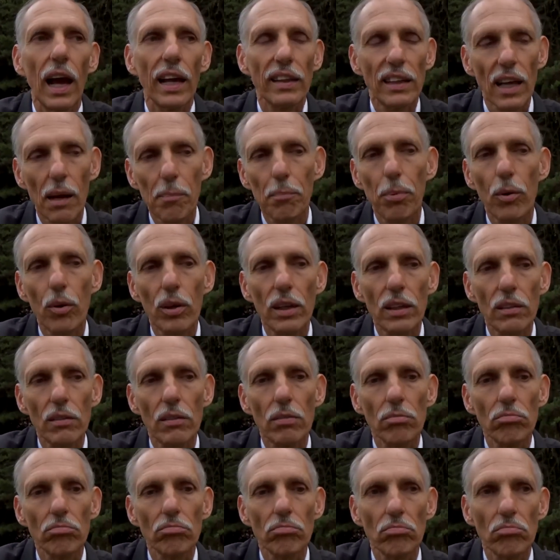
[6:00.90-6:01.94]
At that
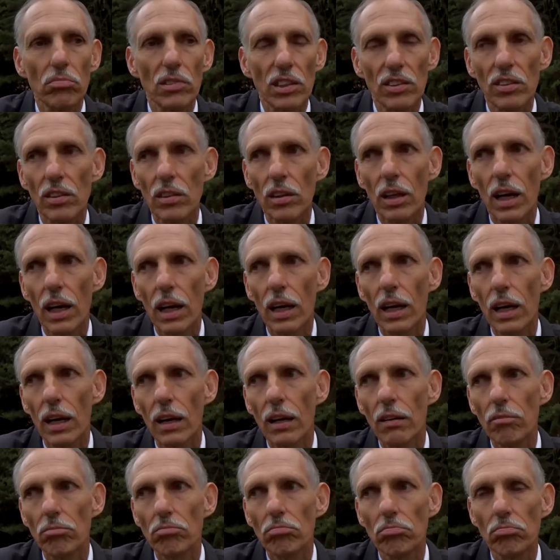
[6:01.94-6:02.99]
point,
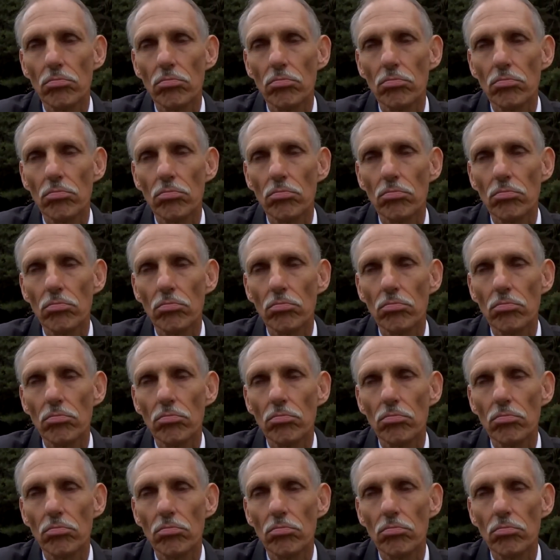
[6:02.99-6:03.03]
for